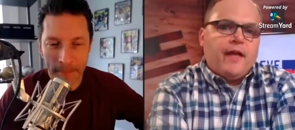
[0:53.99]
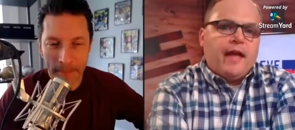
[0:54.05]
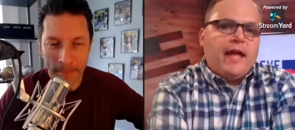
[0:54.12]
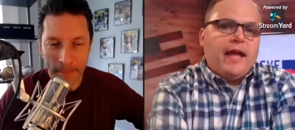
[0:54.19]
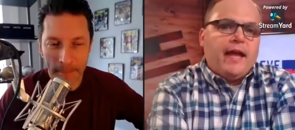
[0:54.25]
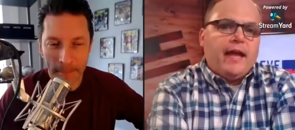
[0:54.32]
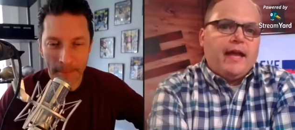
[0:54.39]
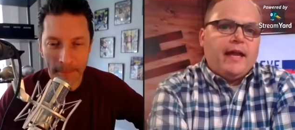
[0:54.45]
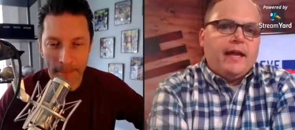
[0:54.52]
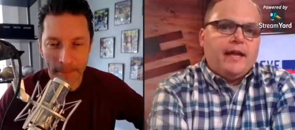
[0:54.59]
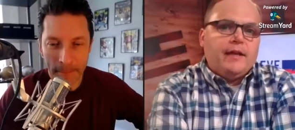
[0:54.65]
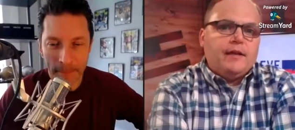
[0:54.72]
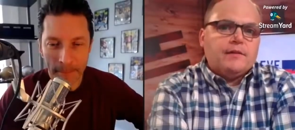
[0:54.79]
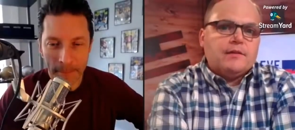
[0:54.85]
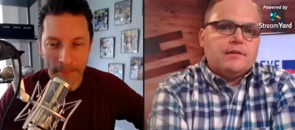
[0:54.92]

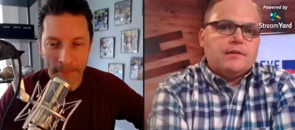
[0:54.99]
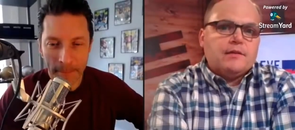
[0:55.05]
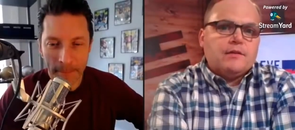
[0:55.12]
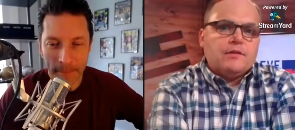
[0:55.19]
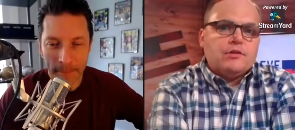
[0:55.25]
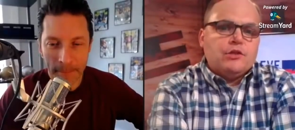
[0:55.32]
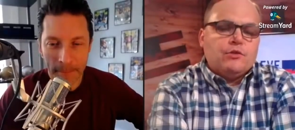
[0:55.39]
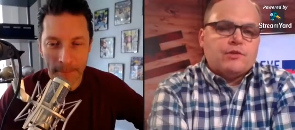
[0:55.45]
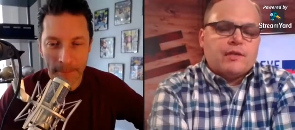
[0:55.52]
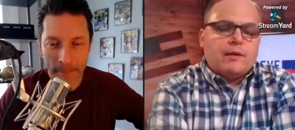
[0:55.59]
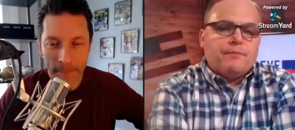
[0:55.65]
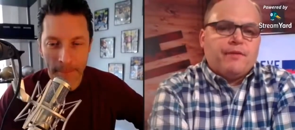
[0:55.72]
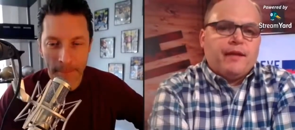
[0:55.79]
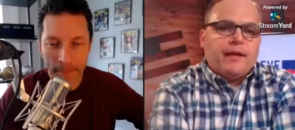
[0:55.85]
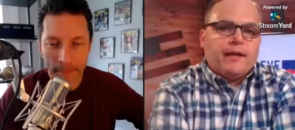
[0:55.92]
Speaker 1: they do
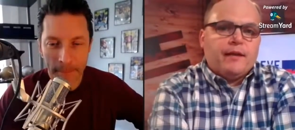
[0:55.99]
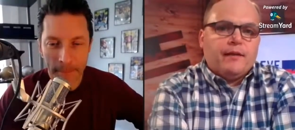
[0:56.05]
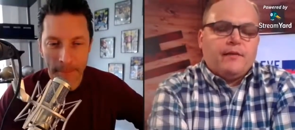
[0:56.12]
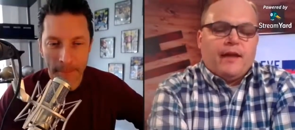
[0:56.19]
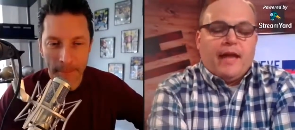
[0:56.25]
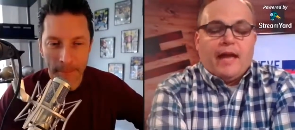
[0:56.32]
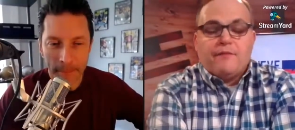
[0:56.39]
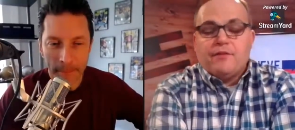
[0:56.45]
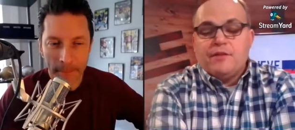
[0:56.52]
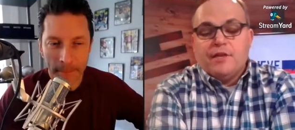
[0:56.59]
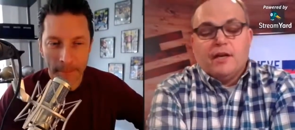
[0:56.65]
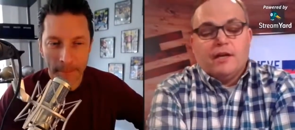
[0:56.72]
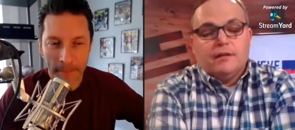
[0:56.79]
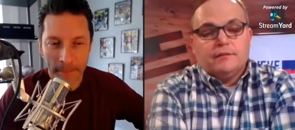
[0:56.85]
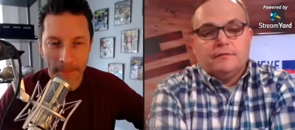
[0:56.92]
something they haven't
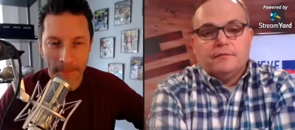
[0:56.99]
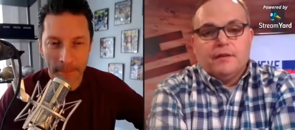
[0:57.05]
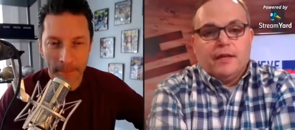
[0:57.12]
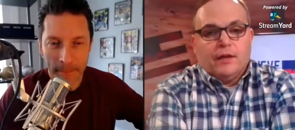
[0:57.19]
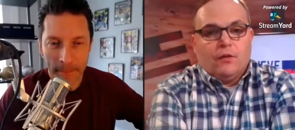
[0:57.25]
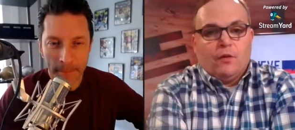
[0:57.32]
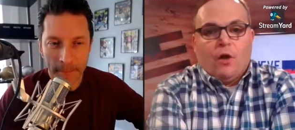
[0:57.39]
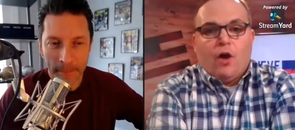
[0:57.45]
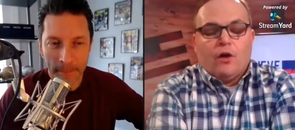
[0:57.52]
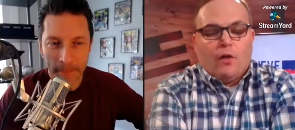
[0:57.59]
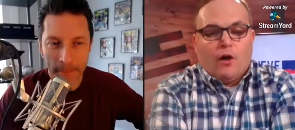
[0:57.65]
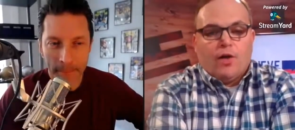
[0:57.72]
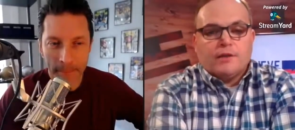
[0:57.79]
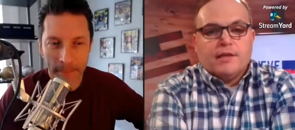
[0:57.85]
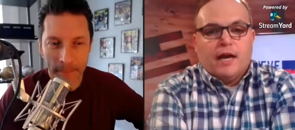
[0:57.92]
done in a long,
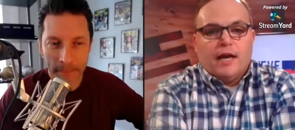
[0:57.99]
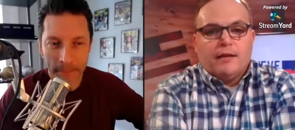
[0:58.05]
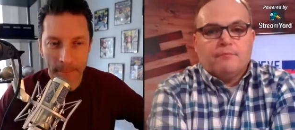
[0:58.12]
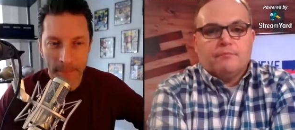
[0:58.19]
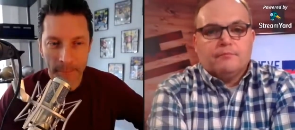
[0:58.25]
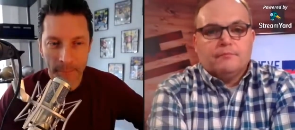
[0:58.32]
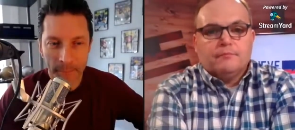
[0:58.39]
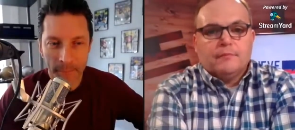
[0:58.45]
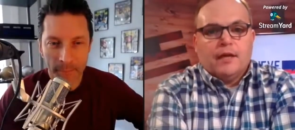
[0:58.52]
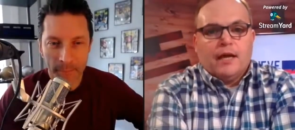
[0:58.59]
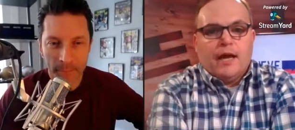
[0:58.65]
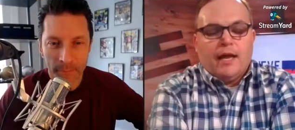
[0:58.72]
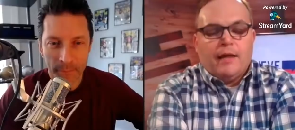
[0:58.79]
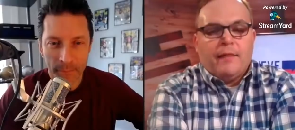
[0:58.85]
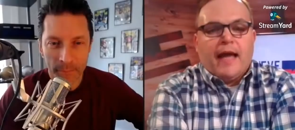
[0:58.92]
long time, uh,
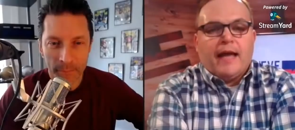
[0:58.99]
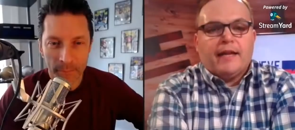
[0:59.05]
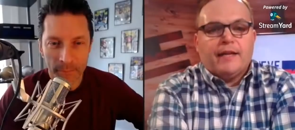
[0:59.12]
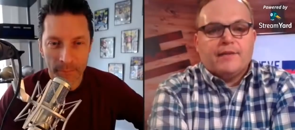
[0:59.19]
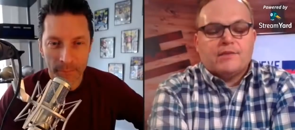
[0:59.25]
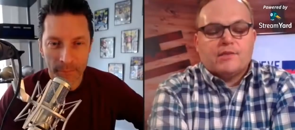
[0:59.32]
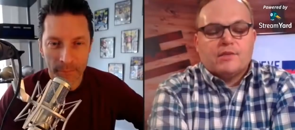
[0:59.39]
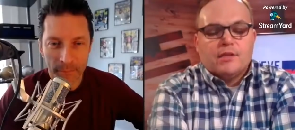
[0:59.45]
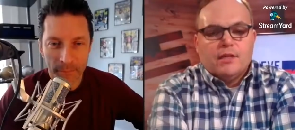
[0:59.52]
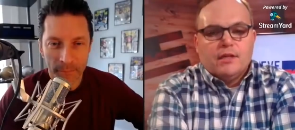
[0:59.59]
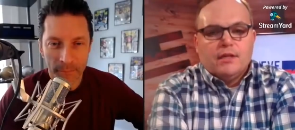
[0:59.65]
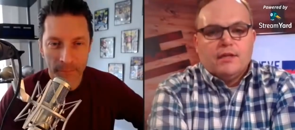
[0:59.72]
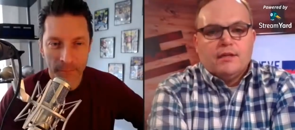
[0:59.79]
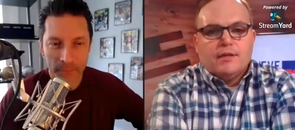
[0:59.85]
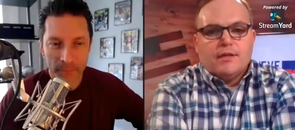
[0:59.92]
and that is
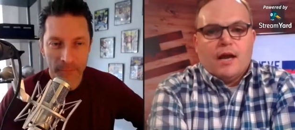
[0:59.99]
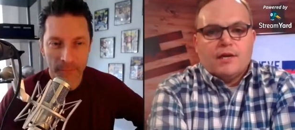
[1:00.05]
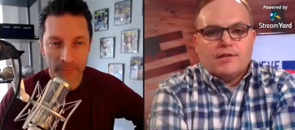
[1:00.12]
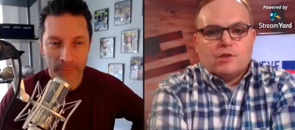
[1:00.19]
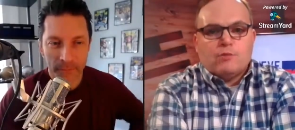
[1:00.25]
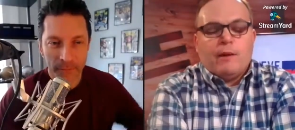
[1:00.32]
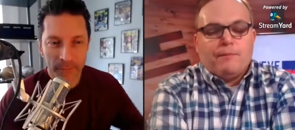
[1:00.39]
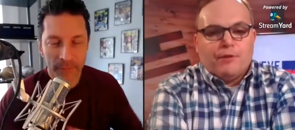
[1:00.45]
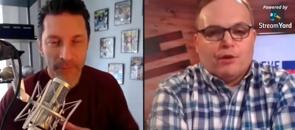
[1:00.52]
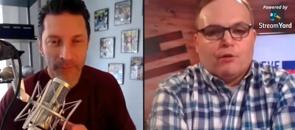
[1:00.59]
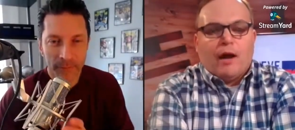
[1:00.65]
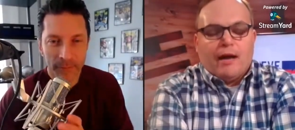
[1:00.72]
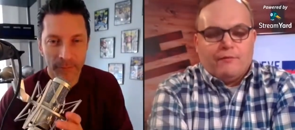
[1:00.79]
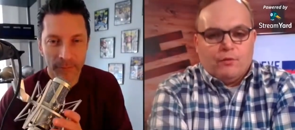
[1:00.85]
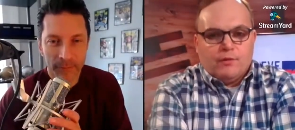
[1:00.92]
uh, sweep their
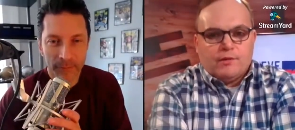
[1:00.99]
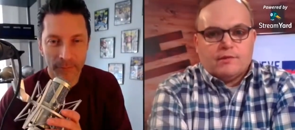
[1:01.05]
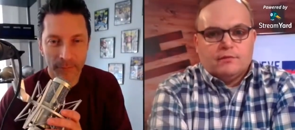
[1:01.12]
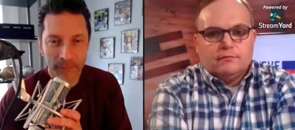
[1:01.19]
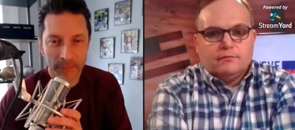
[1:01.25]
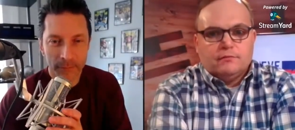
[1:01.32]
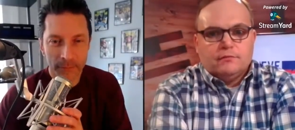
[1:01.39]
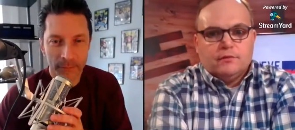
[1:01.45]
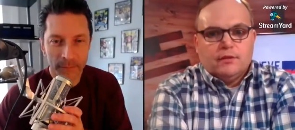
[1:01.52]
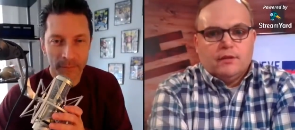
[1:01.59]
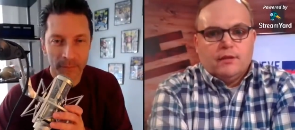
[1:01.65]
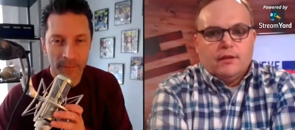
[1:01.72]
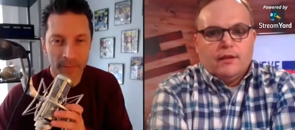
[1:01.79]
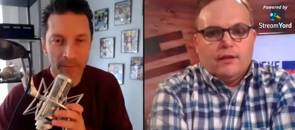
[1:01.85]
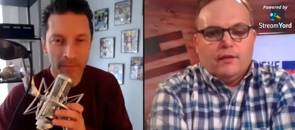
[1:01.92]
rivals.
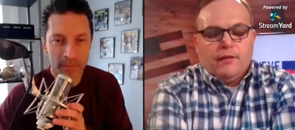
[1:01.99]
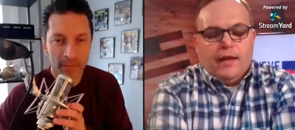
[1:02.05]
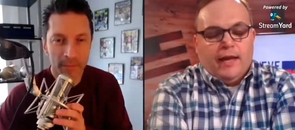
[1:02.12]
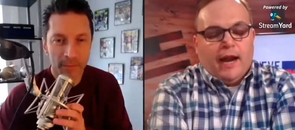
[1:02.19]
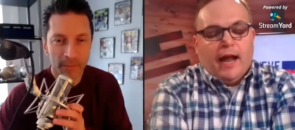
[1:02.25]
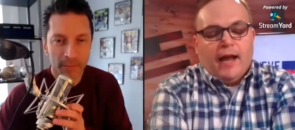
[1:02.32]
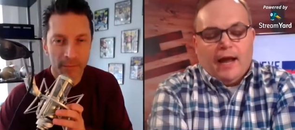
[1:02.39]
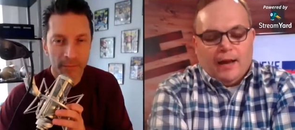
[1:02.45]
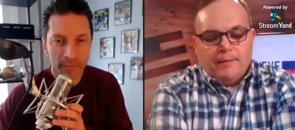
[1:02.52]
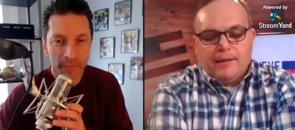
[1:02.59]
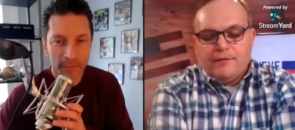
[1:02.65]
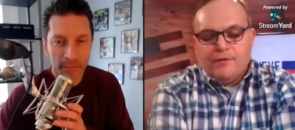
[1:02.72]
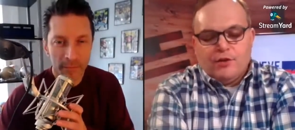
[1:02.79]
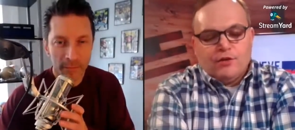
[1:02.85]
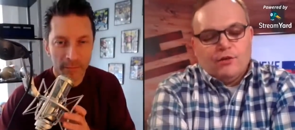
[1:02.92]
Then, I, I
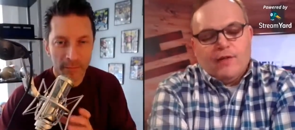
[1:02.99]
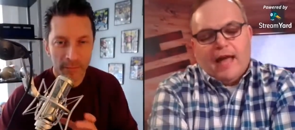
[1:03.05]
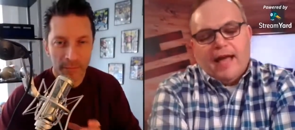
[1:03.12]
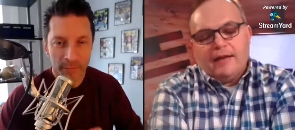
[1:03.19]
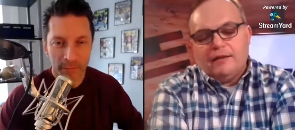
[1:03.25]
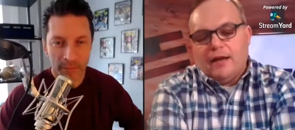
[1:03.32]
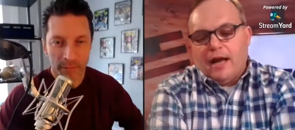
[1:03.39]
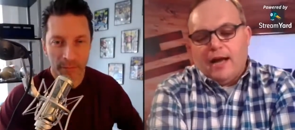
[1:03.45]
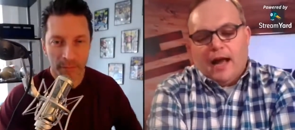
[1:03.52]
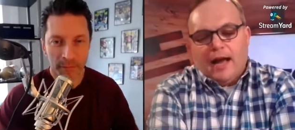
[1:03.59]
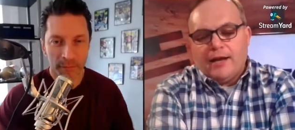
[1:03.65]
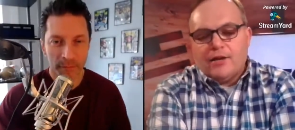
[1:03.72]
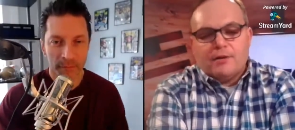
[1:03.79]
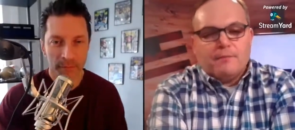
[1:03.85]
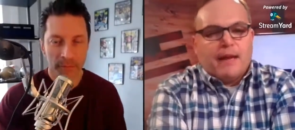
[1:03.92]
mean, if you do that, I, I